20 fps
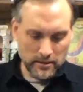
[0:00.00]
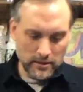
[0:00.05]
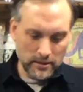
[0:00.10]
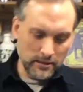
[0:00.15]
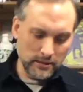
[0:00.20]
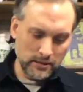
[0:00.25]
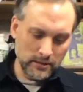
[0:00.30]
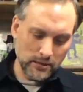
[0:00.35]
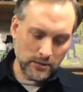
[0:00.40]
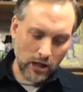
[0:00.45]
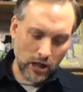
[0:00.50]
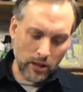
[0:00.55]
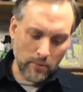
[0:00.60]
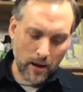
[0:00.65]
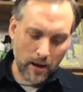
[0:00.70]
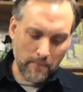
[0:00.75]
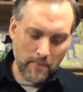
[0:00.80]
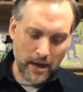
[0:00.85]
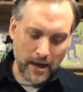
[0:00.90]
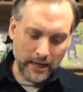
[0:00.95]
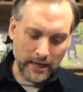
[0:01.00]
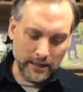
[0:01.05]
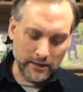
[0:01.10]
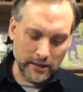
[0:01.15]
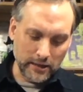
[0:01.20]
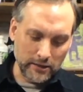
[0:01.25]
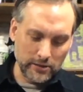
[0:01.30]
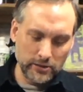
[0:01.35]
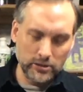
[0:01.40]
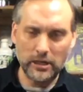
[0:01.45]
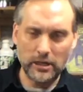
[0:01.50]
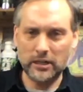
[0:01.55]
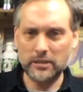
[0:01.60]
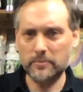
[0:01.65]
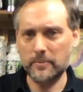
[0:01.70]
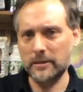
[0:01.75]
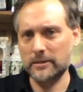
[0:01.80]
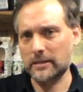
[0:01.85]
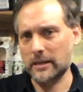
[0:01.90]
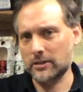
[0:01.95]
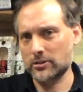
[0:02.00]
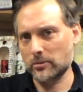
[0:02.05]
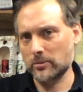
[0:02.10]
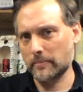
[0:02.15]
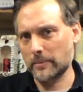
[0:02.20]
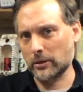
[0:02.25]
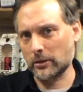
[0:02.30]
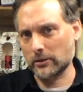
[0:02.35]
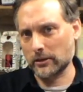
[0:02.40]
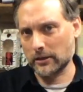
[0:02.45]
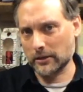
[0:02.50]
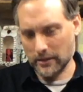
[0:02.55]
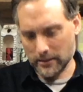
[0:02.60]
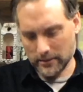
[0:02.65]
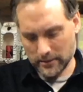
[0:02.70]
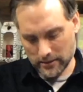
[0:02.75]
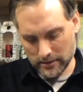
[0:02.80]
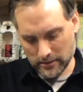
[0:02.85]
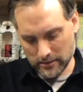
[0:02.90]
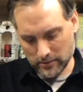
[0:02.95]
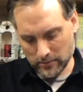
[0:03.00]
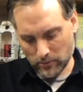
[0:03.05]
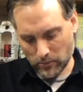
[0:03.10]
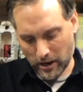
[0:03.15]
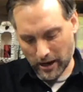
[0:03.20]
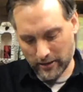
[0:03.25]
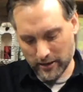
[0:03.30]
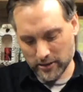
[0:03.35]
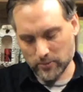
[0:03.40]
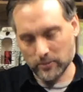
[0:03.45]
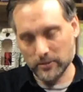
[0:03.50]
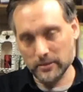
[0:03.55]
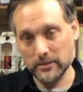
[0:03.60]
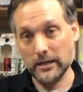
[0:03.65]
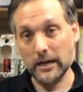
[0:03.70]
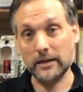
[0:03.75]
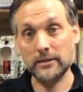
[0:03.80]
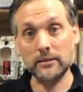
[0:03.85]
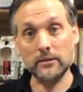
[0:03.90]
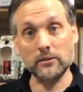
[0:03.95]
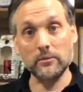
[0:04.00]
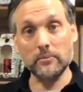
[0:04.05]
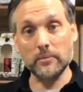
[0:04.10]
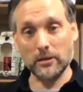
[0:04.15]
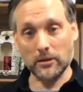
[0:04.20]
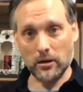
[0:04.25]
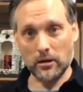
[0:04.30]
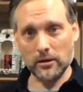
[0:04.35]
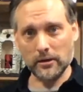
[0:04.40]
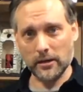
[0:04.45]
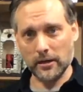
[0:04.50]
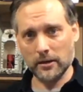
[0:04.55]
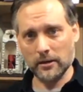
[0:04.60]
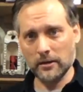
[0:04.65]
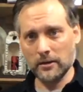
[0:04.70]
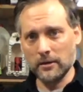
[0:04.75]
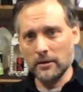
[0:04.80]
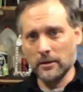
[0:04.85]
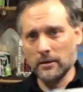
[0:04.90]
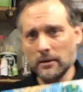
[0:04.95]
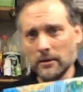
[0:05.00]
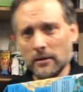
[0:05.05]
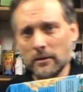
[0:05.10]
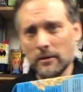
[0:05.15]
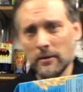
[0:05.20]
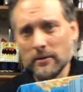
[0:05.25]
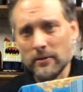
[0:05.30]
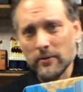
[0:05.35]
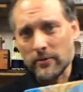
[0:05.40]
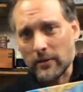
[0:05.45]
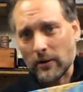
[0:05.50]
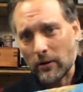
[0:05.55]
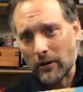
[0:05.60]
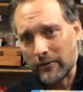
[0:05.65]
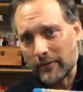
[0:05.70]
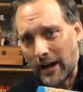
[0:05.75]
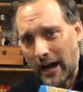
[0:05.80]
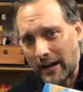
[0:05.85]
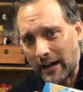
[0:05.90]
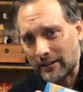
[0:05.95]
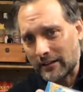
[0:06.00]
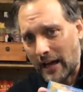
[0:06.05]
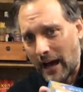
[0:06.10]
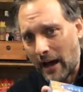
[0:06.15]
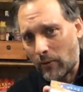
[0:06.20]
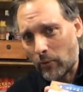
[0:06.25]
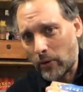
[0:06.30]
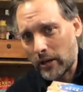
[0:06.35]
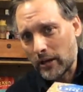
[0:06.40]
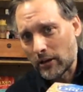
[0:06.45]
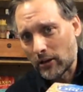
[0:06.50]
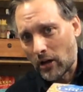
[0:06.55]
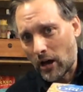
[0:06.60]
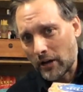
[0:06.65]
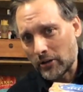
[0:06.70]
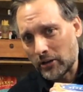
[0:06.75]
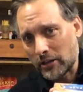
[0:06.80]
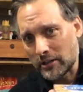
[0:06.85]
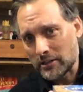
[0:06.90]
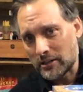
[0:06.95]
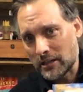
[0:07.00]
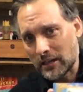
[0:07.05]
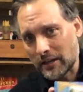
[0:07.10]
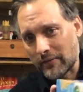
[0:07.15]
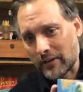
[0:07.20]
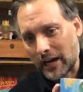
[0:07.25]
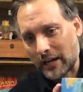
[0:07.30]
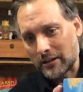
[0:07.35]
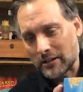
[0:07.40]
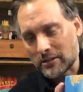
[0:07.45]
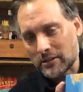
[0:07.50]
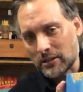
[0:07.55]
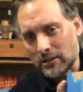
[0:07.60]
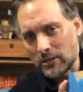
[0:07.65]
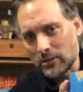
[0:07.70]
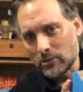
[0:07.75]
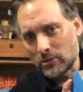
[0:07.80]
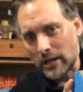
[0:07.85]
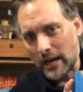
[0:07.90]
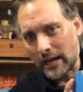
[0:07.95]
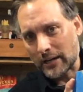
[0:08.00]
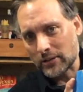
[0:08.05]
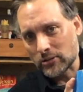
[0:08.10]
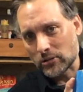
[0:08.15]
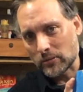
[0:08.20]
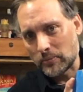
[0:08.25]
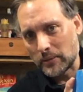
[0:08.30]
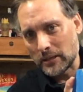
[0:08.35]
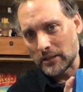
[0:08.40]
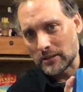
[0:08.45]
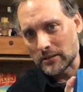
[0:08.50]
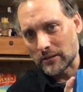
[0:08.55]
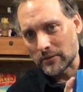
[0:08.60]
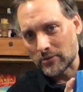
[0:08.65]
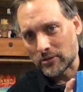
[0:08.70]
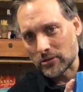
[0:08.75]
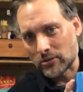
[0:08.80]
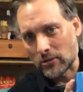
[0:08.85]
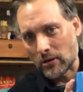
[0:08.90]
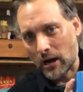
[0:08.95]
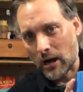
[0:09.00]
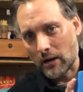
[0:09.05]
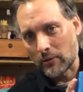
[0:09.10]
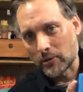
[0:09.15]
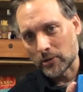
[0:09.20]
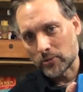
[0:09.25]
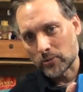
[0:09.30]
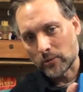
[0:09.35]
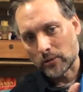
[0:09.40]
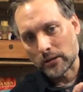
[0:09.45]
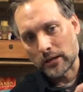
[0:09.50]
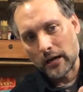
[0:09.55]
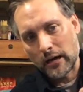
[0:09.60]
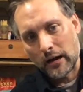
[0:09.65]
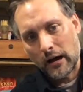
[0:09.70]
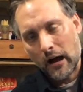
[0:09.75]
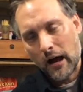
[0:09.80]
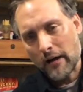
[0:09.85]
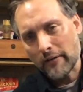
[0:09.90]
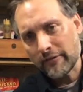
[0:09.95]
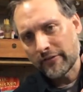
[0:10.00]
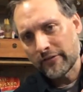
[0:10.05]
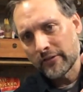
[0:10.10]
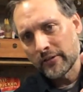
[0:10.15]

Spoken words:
This is all about making little adjustments as you're building this. This is why this one takes a little bit longer. So I've got that wheel on. You can see I've got this huge extra piece of straw which we'll cut off.